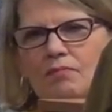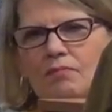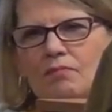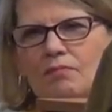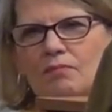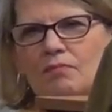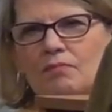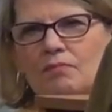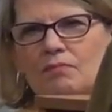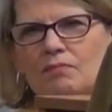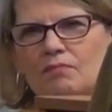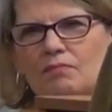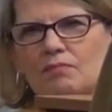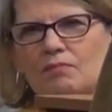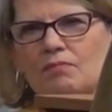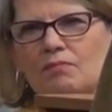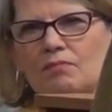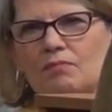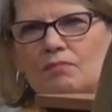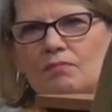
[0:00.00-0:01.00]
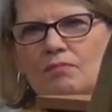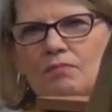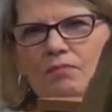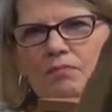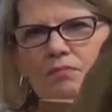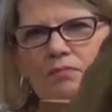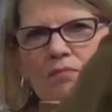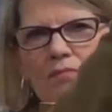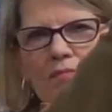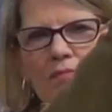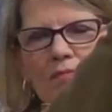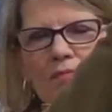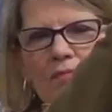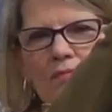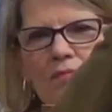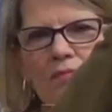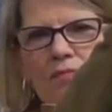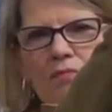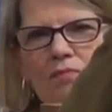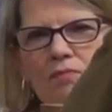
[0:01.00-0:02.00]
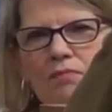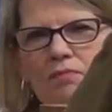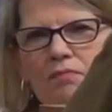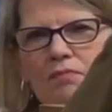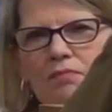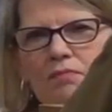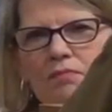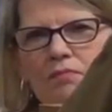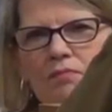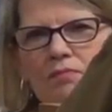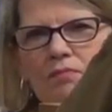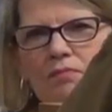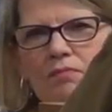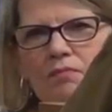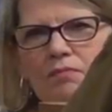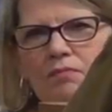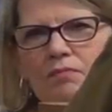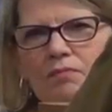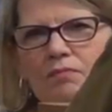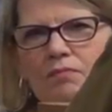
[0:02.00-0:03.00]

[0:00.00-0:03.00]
No words are spoken by the person on screen.